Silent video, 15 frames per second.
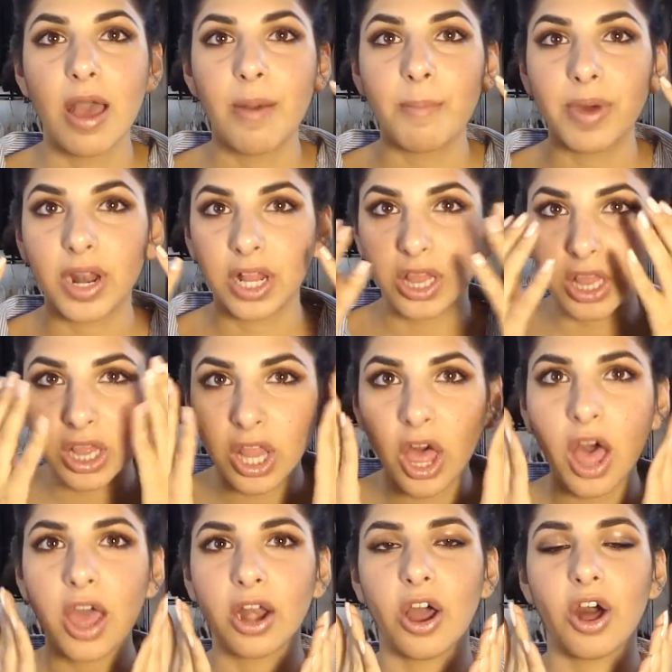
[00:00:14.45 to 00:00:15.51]
but a
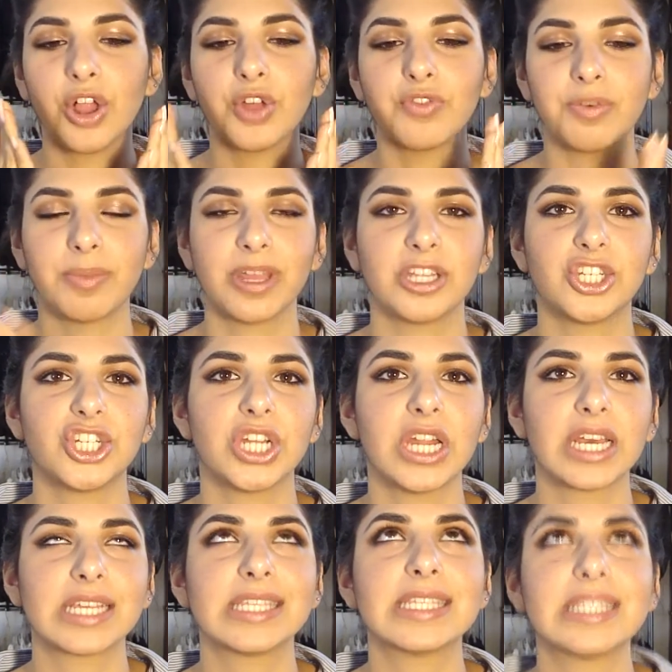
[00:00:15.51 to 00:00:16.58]
lot all over my
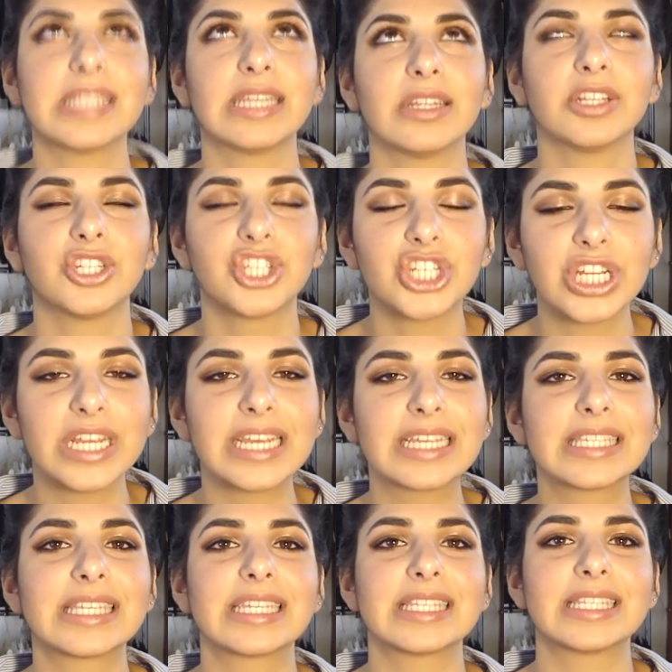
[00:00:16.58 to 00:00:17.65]
cheeks
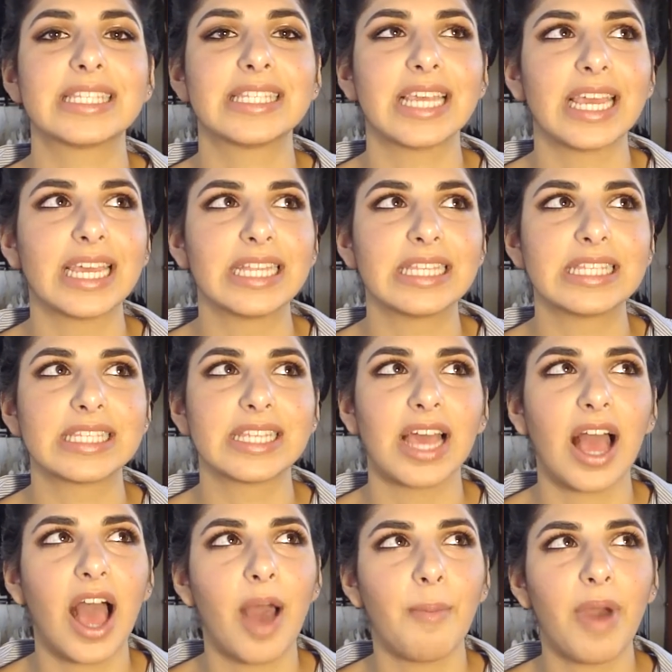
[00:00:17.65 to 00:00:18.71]
since
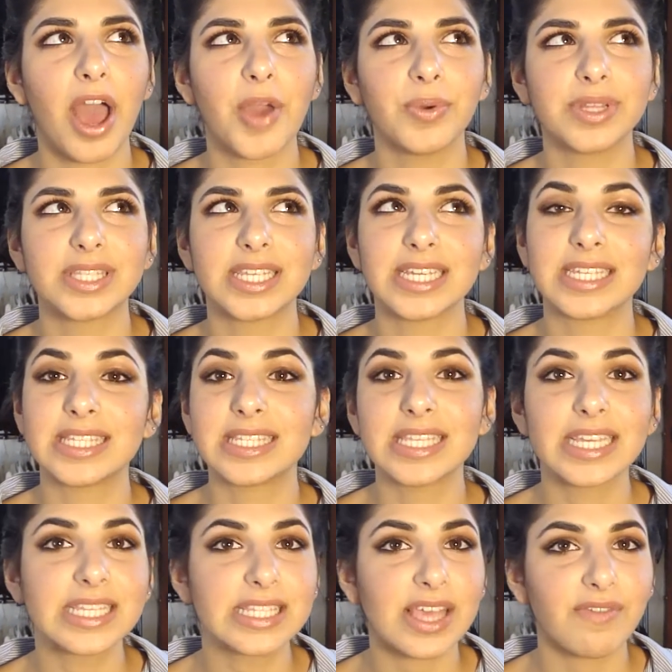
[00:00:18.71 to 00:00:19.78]
I would say
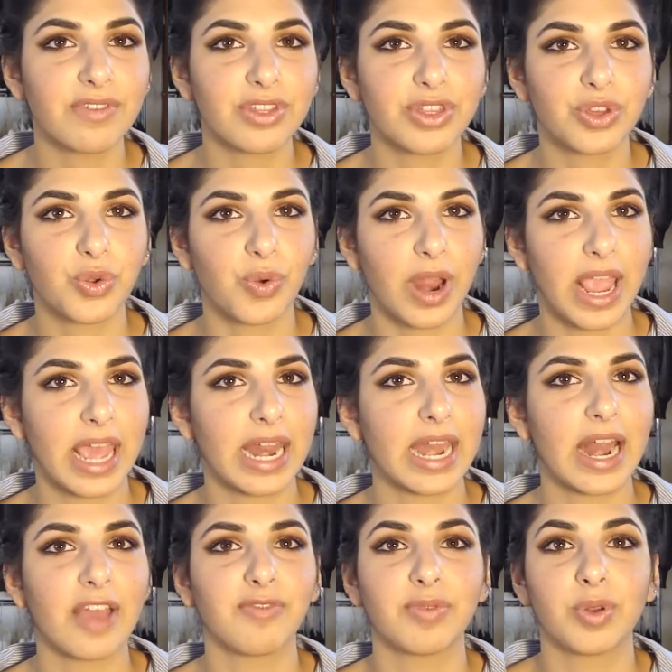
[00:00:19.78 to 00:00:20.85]
6th, 7th grade,
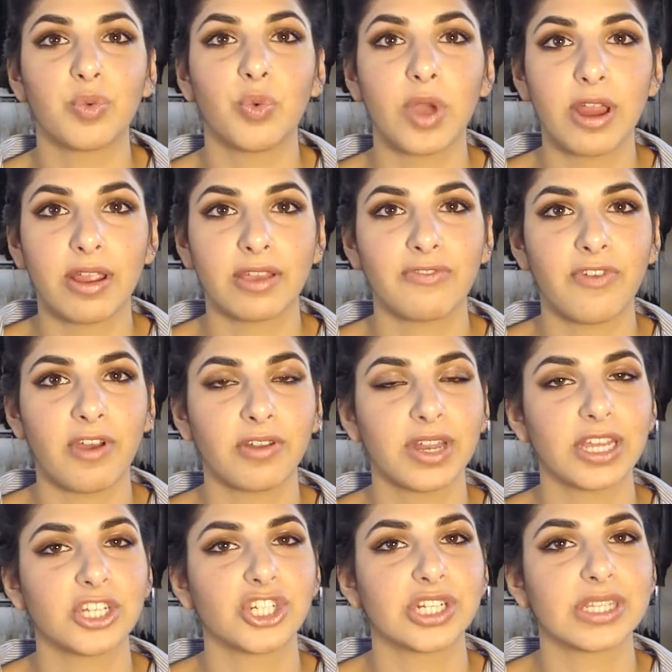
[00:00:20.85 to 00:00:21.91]
and I've been wearing
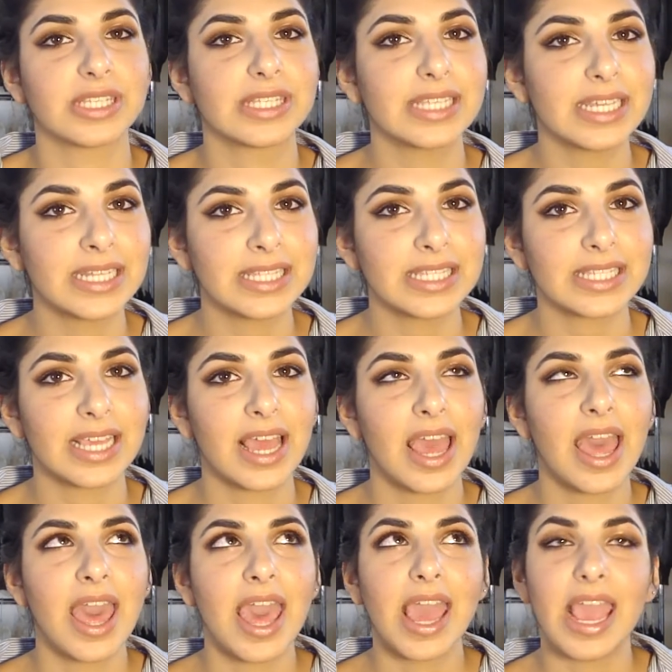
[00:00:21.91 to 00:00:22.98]
foundation since
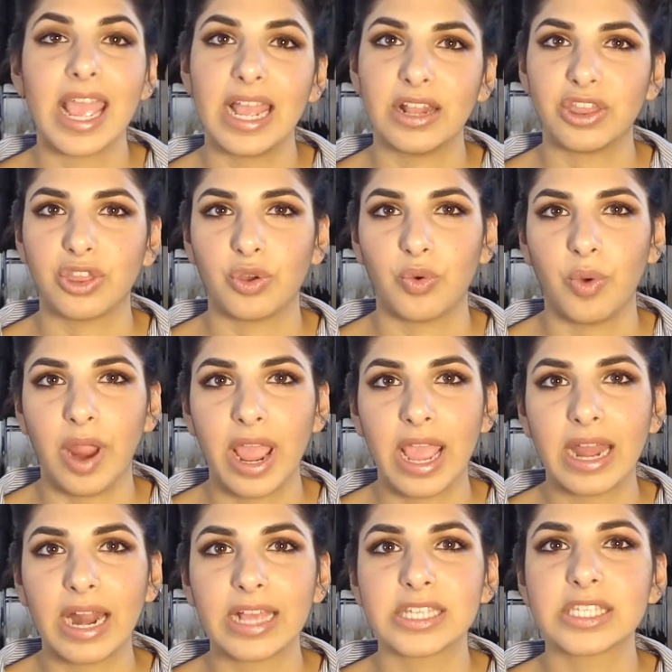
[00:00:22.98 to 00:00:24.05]
8th
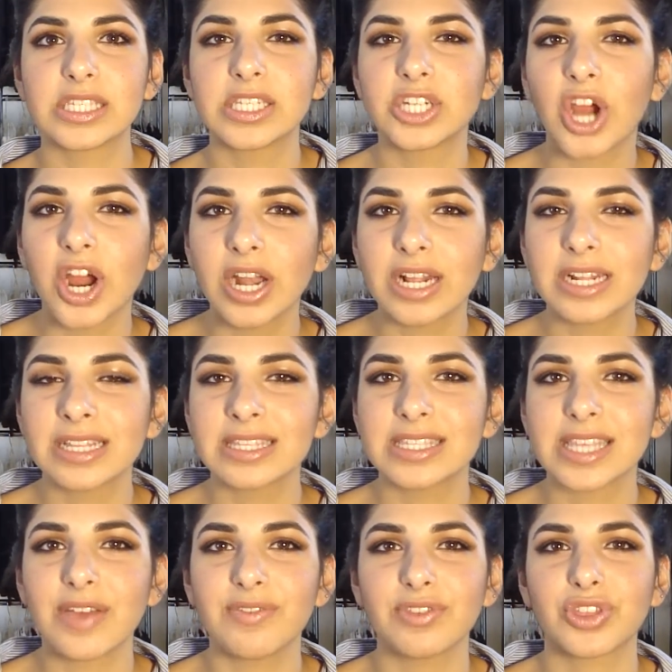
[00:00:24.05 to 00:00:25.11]
grade. I started in
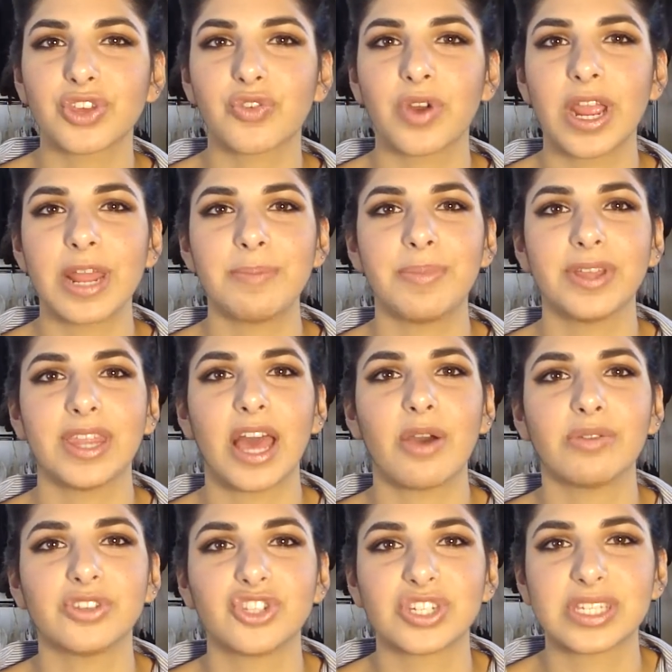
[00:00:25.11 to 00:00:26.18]
7th grade, but
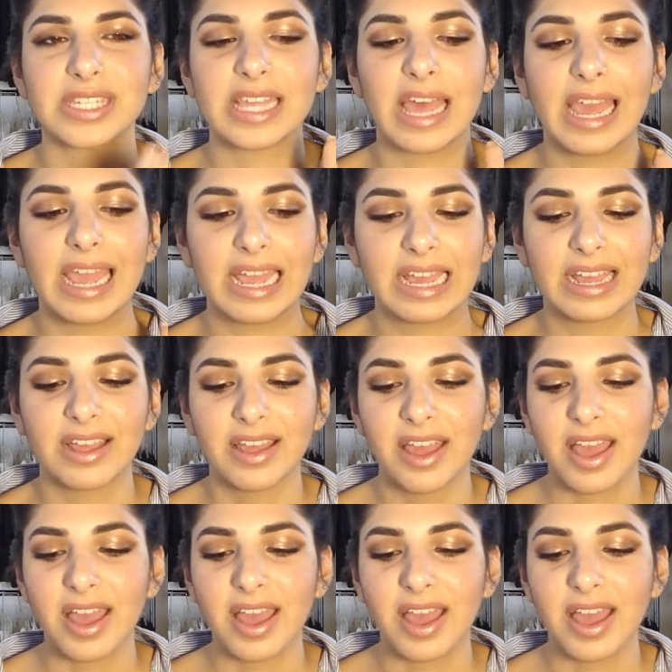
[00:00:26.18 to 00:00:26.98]
that was just like